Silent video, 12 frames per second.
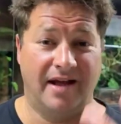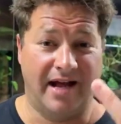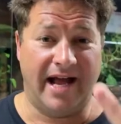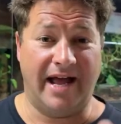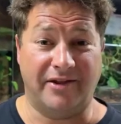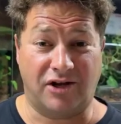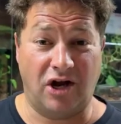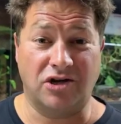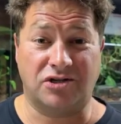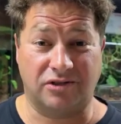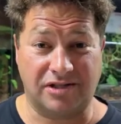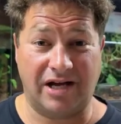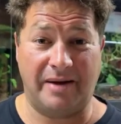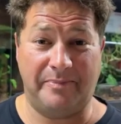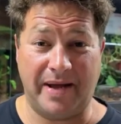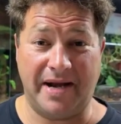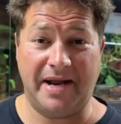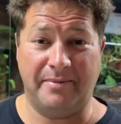And Coastal
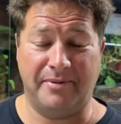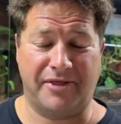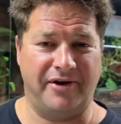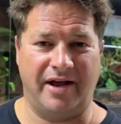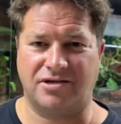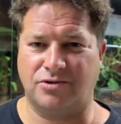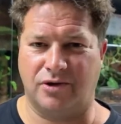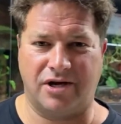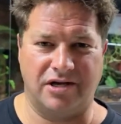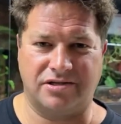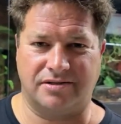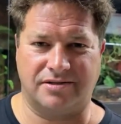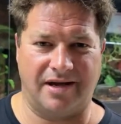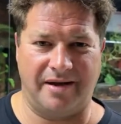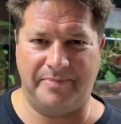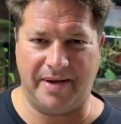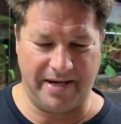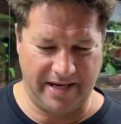Taipan, number 3. I saw a Coastal
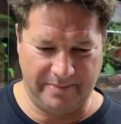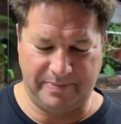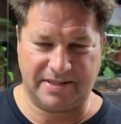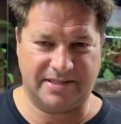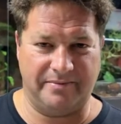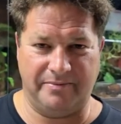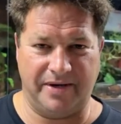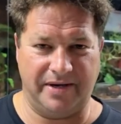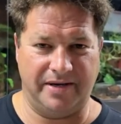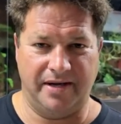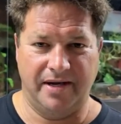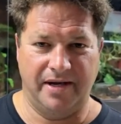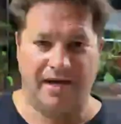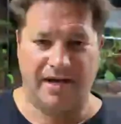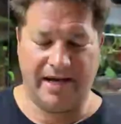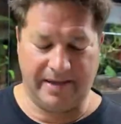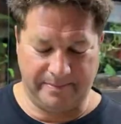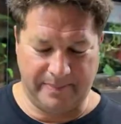Taipan
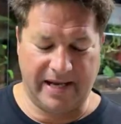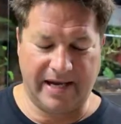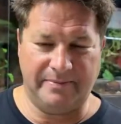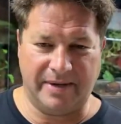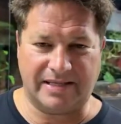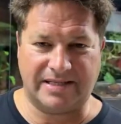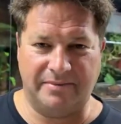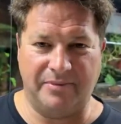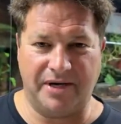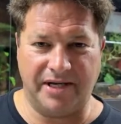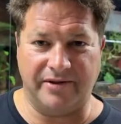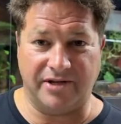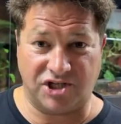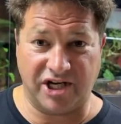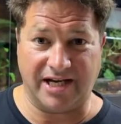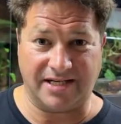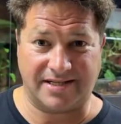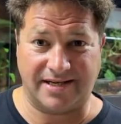headbutt somebody in the
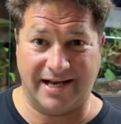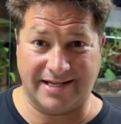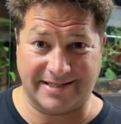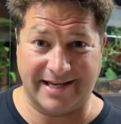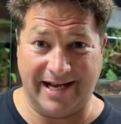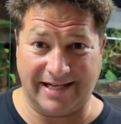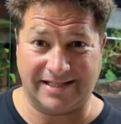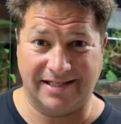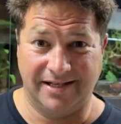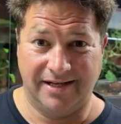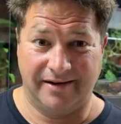chest. How's that?